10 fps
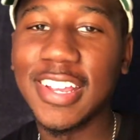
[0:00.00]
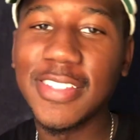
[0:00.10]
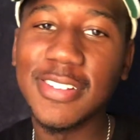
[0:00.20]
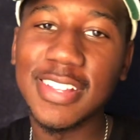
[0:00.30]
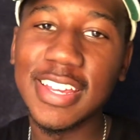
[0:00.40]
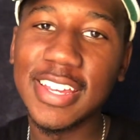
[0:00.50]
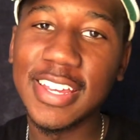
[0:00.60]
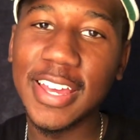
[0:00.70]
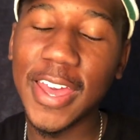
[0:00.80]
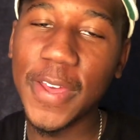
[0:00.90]
Another
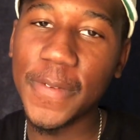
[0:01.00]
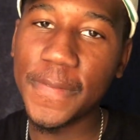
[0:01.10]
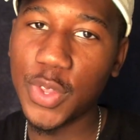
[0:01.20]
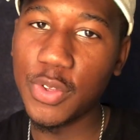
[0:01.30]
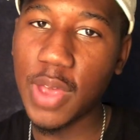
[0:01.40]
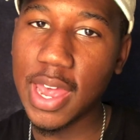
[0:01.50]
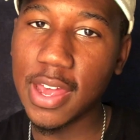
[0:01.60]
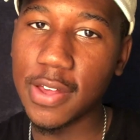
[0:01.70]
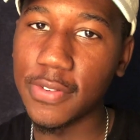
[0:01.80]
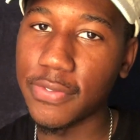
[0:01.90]
thing, if you
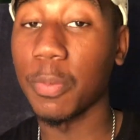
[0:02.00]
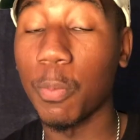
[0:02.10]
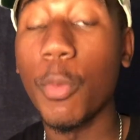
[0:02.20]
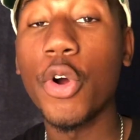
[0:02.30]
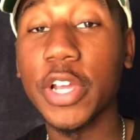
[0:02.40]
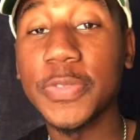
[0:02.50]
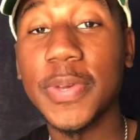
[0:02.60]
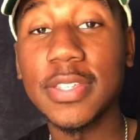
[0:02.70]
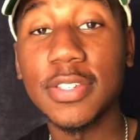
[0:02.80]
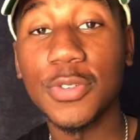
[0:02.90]
have more
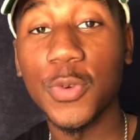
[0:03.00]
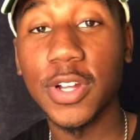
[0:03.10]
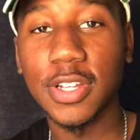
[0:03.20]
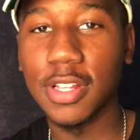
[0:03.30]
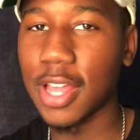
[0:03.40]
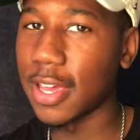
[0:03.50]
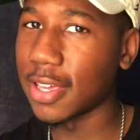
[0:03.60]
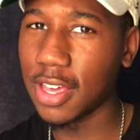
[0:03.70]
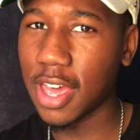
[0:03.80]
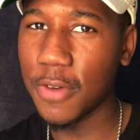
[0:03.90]
expenses you want to like
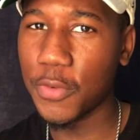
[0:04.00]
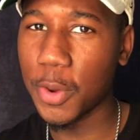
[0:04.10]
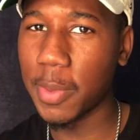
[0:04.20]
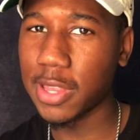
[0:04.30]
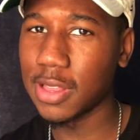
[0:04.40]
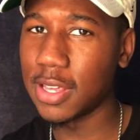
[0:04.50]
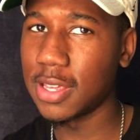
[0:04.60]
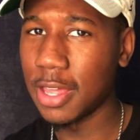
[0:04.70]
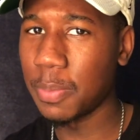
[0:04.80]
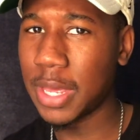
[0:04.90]
account for
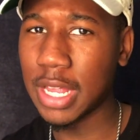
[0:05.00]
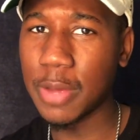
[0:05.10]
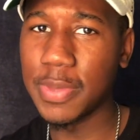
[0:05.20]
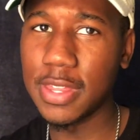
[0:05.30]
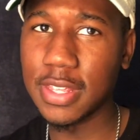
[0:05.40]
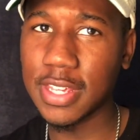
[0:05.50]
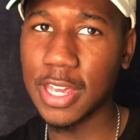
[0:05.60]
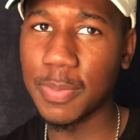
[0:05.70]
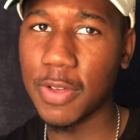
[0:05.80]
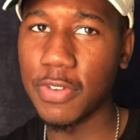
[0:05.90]
monthly, it may not be the
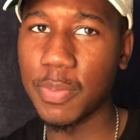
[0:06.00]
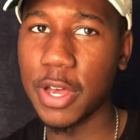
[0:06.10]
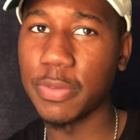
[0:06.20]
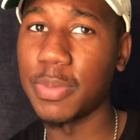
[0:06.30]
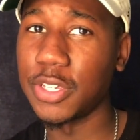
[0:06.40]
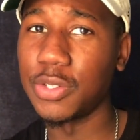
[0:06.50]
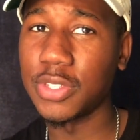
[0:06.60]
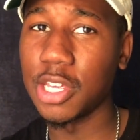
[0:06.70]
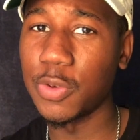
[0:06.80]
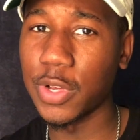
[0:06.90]
same every month, but you
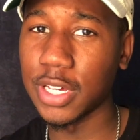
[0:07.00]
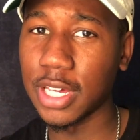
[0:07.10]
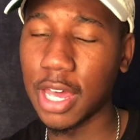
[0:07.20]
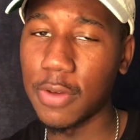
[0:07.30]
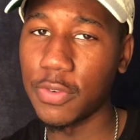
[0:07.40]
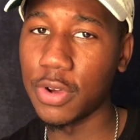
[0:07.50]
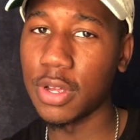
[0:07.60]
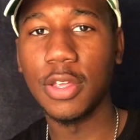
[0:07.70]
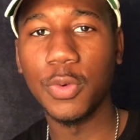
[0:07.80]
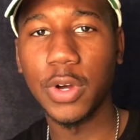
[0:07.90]
still want to account for
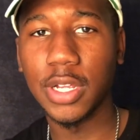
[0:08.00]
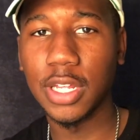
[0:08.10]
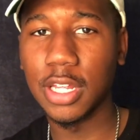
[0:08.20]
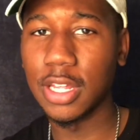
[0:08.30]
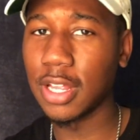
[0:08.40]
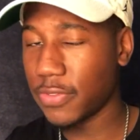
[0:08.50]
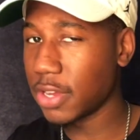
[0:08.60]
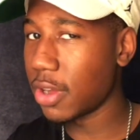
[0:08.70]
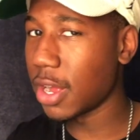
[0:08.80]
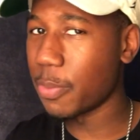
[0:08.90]
it. You want to
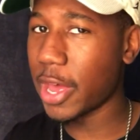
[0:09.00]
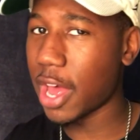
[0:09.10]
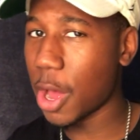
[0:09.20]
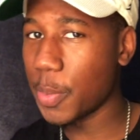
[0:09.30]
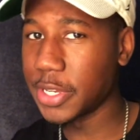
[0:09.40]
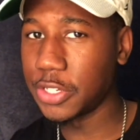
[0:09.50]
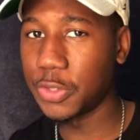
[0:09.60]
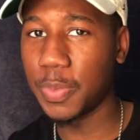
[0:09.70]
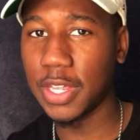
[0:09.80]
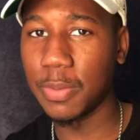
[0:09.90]
figure out about how much you
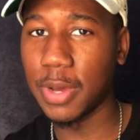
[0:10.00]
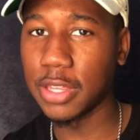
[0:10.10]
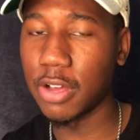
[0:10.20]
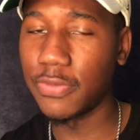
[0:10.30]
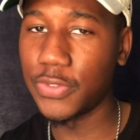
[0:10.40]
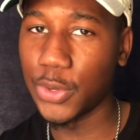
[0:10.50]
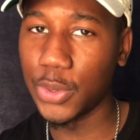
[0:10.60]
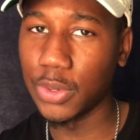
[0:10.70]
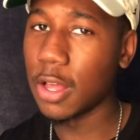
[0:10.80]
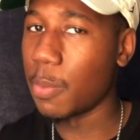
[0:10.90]
spend a month on
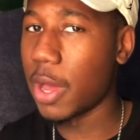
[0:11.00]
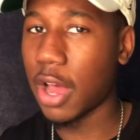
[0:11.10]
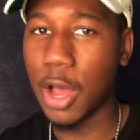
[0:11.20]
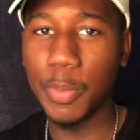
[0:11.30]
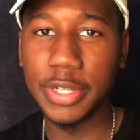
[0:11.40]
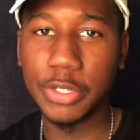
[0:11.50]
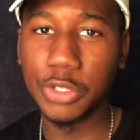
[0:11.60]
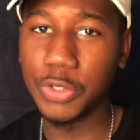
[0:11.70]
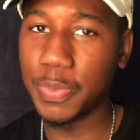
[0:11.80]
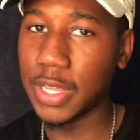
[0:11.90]
food, about how much
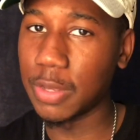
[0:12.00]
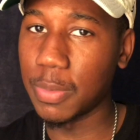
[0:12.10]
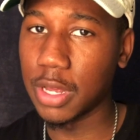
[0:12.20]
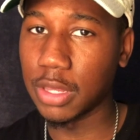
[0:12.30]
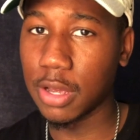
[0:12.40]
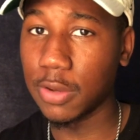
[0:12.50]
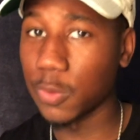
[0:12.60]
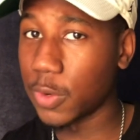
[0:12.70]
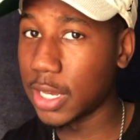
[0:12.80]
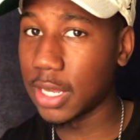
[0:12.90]
you spend a month
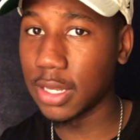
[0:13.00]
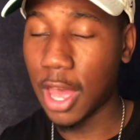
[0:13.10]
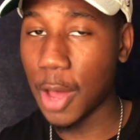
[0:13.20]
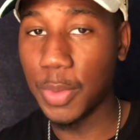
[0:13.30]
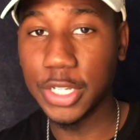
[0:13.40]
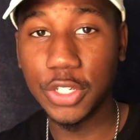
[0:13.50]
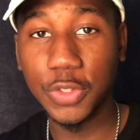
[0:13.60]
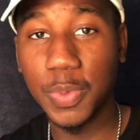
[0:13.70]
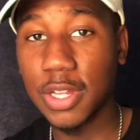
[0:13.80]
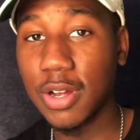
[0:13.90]
on rent, how much you
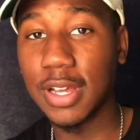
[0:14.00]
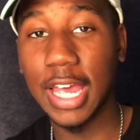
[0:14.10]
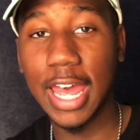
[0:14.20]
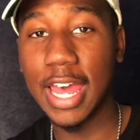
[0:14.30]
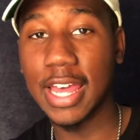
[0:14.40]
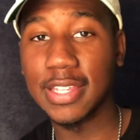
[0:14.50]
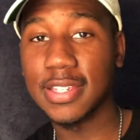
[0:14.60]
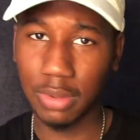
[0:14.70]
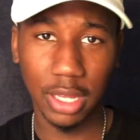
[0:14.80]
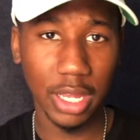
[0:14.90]
spend on
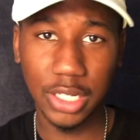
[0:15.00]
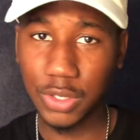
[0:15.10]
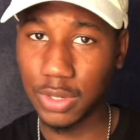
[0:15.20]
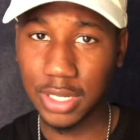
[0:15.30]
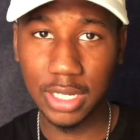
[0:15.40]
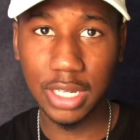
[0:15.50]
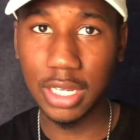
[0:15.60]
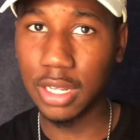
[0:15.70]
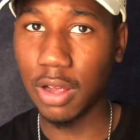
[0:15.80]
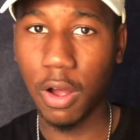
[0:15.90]
gas,
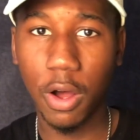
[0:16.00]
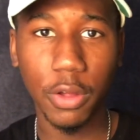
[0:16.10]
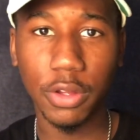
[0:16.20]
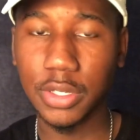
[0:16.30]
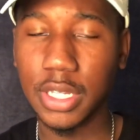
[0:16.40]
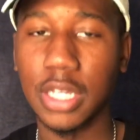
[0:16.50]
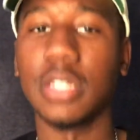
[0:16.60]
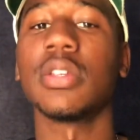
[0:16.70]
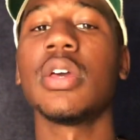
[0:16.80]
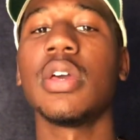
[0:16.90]
electricity, all those
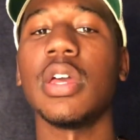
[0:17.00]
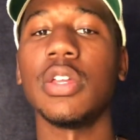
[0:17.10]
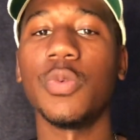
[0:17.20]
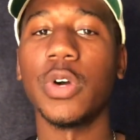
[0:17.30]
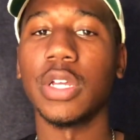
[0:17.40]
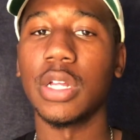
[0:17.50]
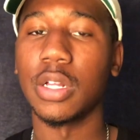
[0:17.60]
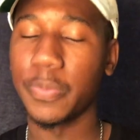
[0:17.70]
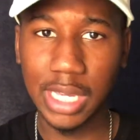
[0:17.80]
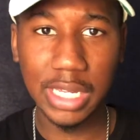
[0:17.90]
things. And you want
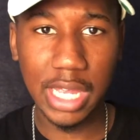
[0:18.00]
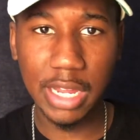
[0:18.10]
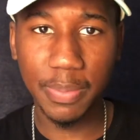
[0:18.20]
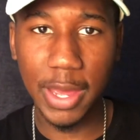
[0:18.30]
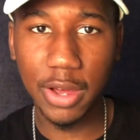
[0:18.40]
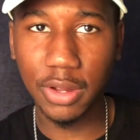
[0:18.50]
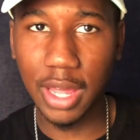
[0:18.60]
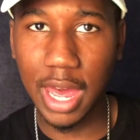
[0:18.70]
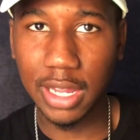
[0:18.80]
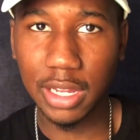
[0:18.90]
to take that amount,
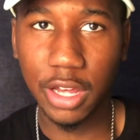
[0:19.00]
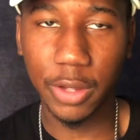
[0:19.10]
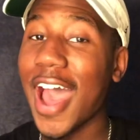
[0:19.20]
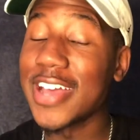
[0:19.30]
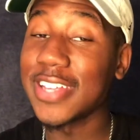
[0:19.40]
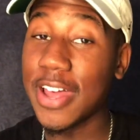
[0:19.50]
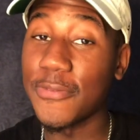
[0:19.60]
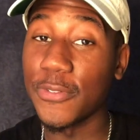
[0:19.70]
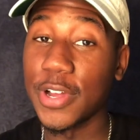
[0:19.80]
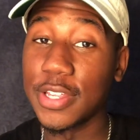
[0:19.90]
add it up. I
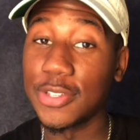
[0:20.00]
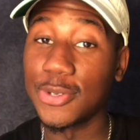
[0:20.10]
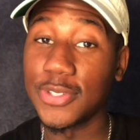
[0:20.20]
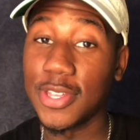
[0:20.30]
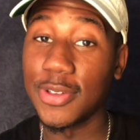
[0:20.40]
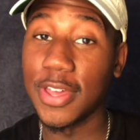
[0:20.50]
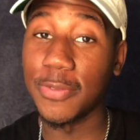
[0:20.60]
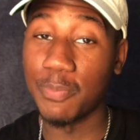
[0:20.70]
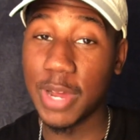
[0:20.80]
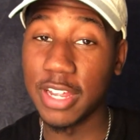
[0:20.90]
have friends who still
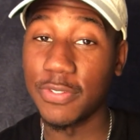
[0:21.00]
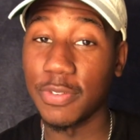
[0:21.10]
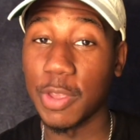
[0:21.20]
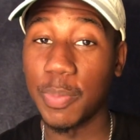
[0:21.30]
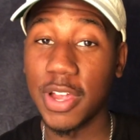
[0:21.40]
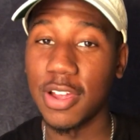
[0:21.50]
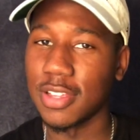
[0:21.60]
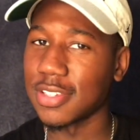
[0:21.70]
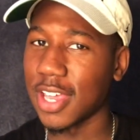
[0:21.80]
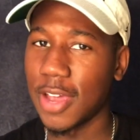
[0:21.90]
get money from their
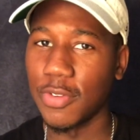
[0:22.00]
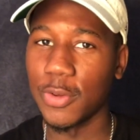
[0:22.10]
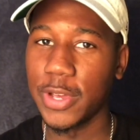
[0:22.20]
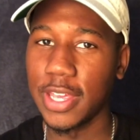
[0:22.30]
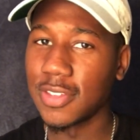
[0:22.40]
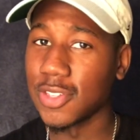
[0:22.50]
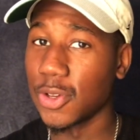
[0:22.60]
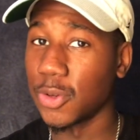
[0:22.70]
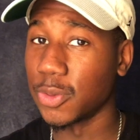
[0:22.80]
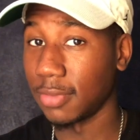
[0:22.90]
parents every week.
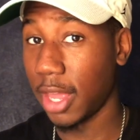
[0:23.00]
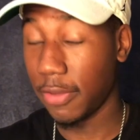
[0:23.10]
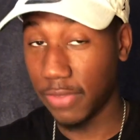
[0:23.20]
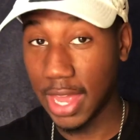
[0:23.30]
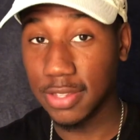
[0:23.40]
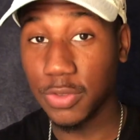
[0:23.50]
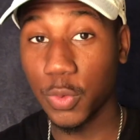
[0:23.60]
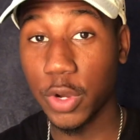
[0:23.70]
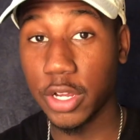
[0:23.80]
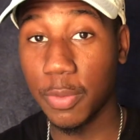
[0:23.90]
So if
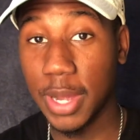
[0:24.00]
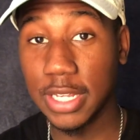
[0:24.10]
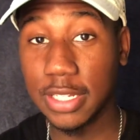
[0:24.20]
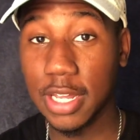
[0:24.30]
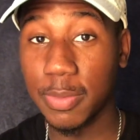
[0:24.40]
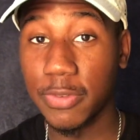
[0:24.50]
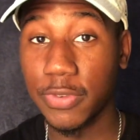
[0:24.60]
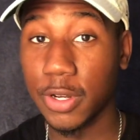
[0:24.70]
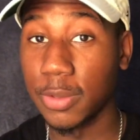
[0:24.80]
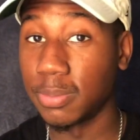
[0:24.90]
that's where your money's coming
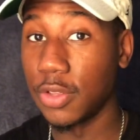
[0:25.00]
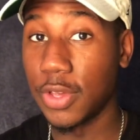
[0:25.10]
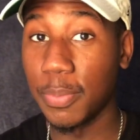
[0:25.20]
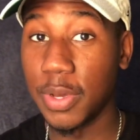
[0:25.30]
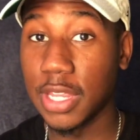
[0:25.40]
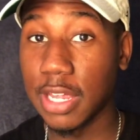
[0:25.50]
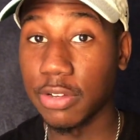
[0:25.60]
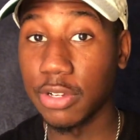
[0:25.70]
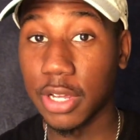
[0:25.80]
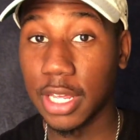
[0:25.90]
from, you can put that
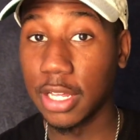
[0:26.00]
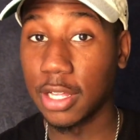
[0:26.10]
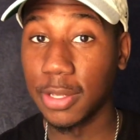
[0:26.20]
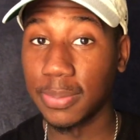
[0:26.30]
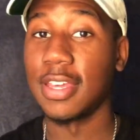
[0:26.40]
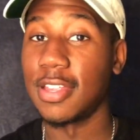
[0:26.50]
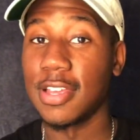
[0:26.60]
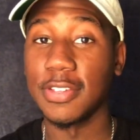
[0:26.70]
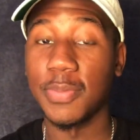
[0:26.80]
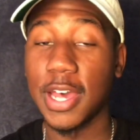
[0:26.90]
on your income. It
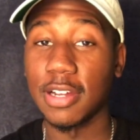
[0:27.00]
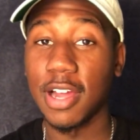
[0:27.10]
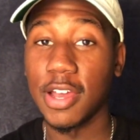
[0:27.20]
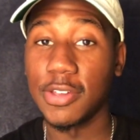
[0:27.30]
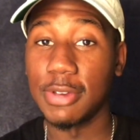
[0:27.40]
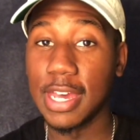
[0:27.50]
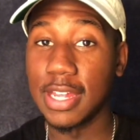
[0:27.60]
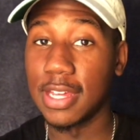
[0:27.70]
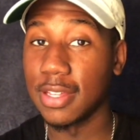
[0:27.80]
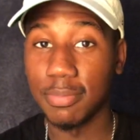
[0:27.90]
doesn't matter how you get it.